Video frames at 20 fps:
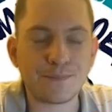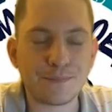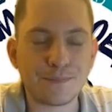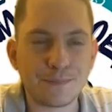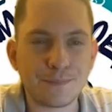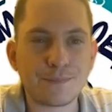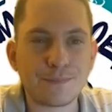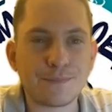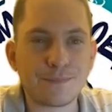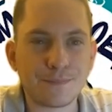
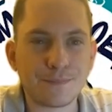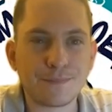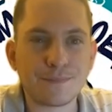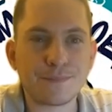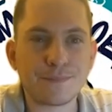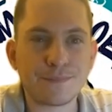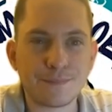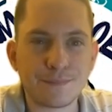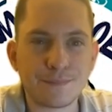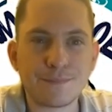
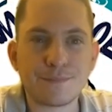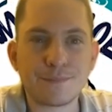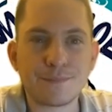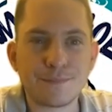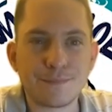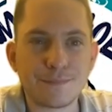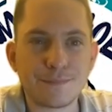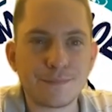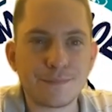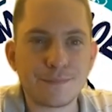
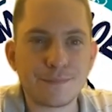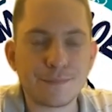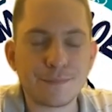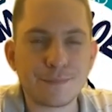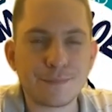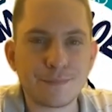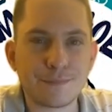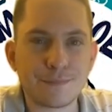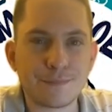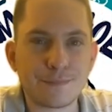
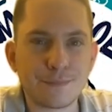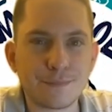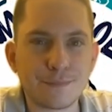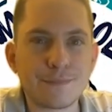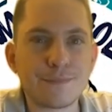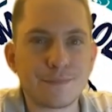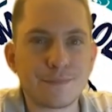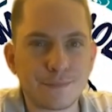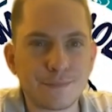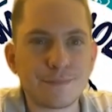
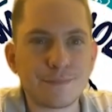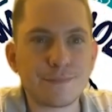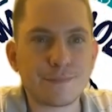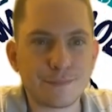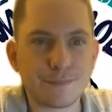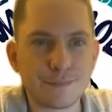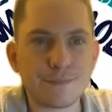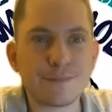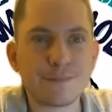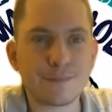
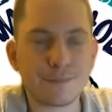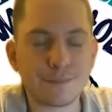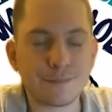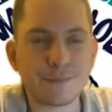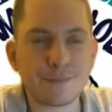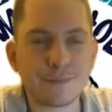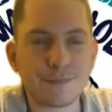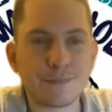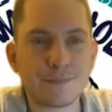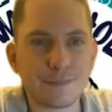
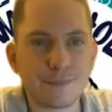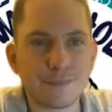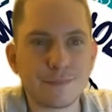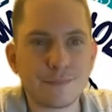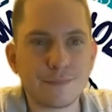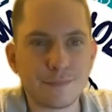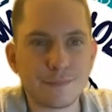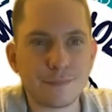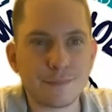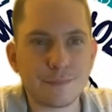
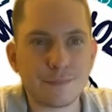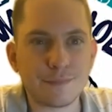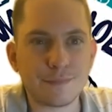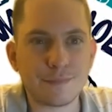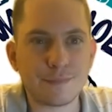This person isn't speaking.